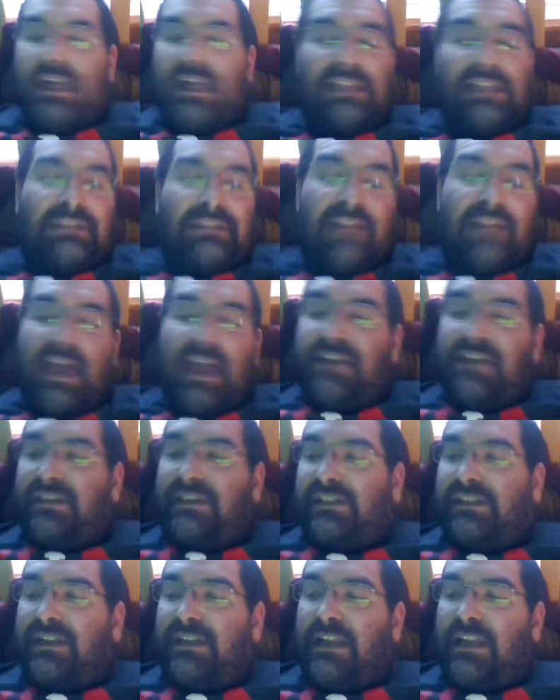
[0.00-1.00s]
led to
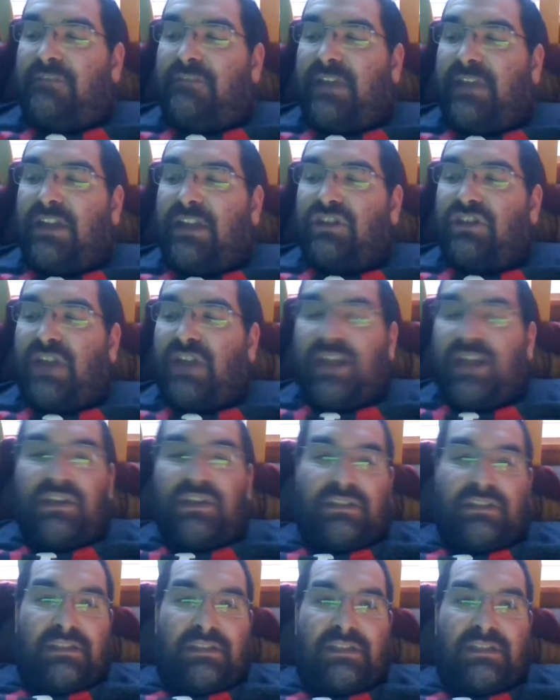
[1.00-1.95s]
significant changes in